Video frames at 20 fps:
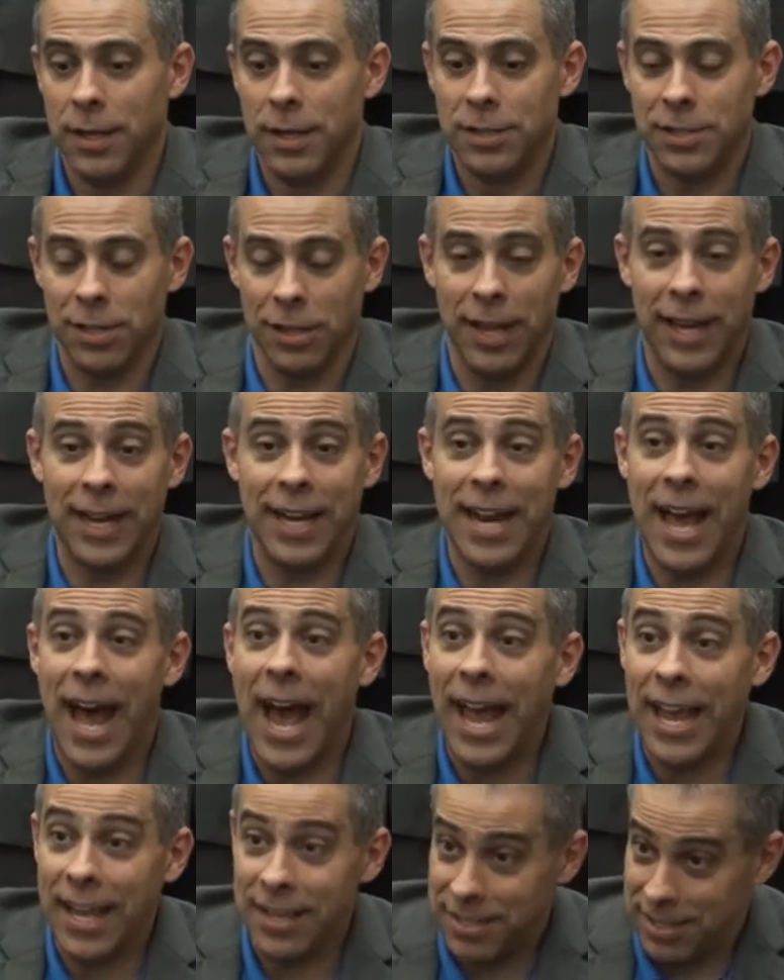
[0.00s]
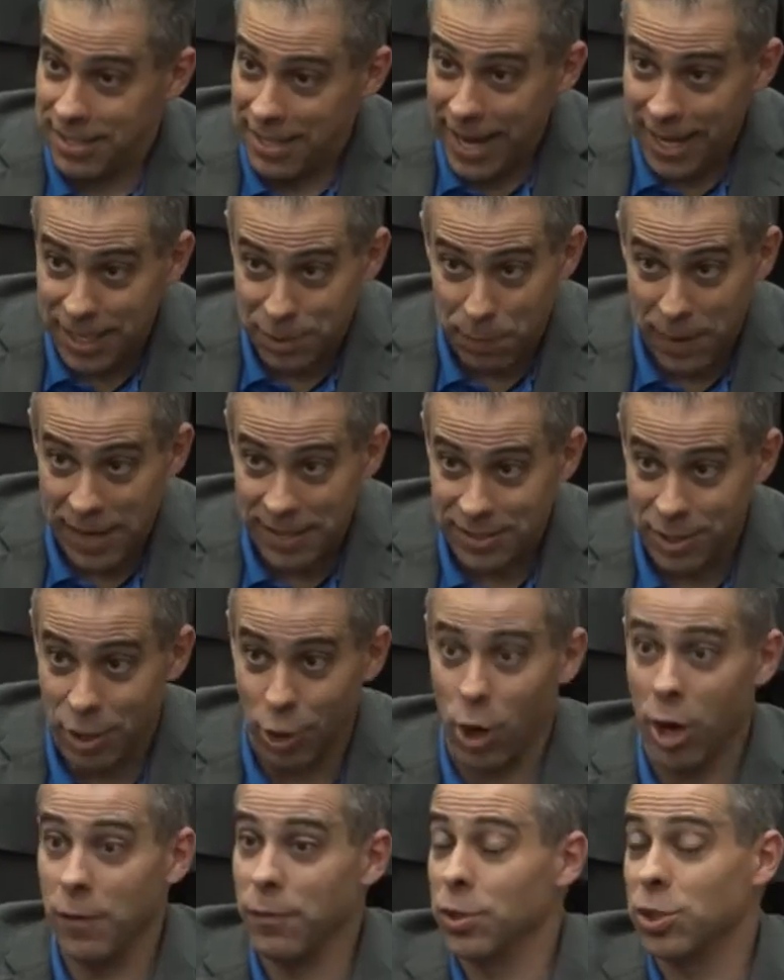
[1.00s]
to like an I S D X-based
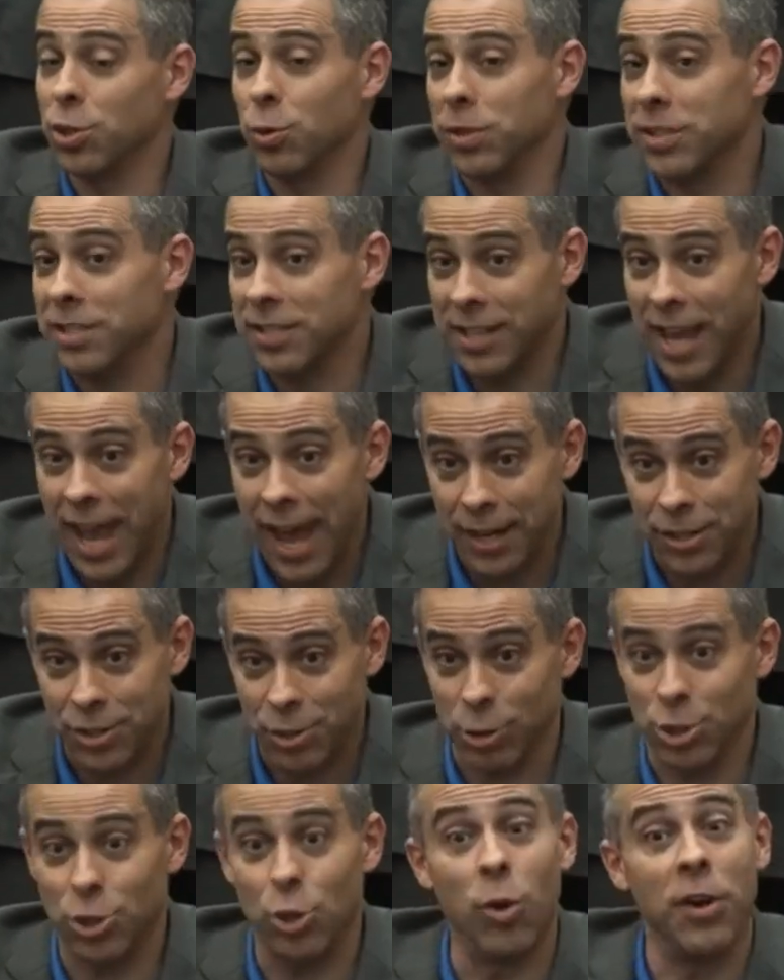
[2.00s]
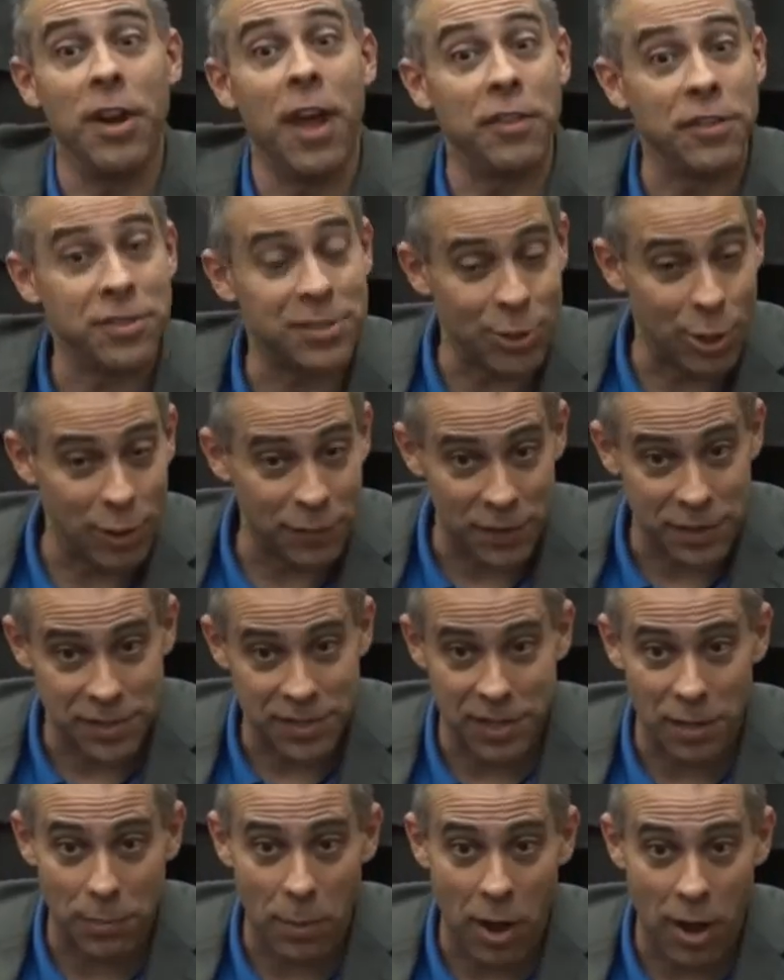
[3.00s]
curve or to a sketch or to another surface
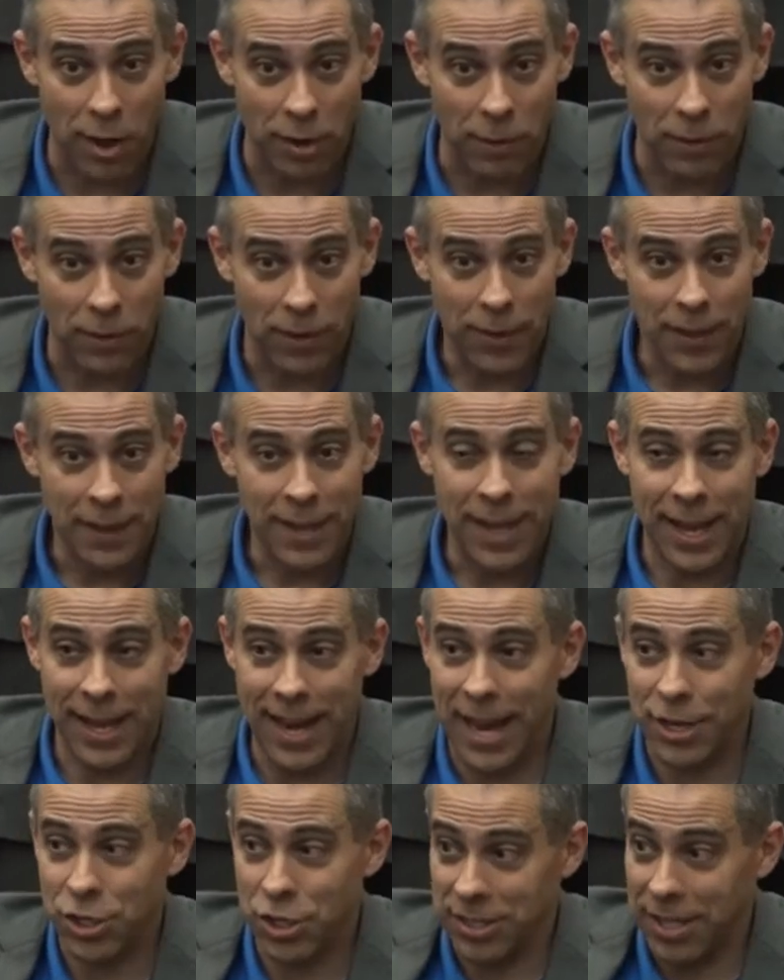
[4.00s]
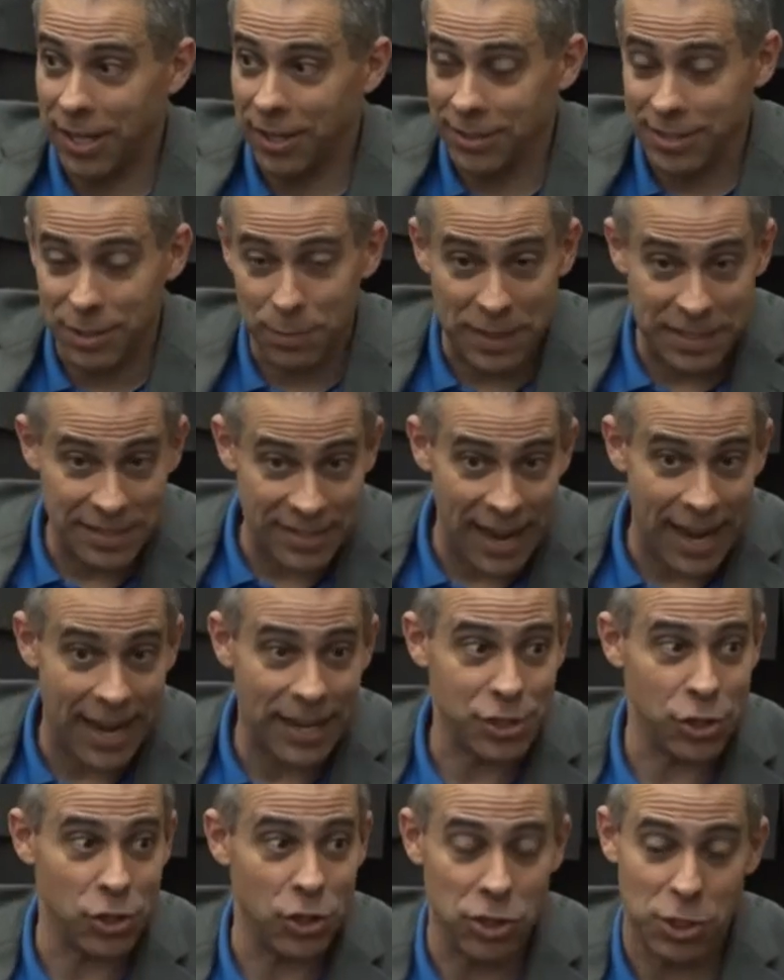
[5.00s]
in the model and actually tell it to be
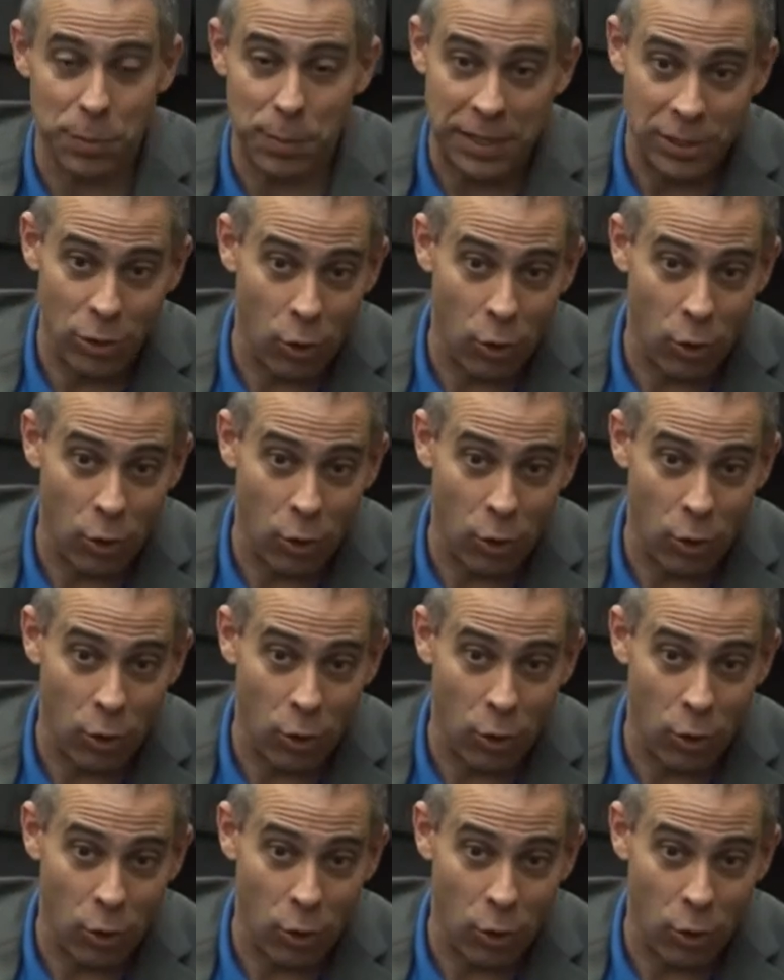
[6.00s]
tangent or to be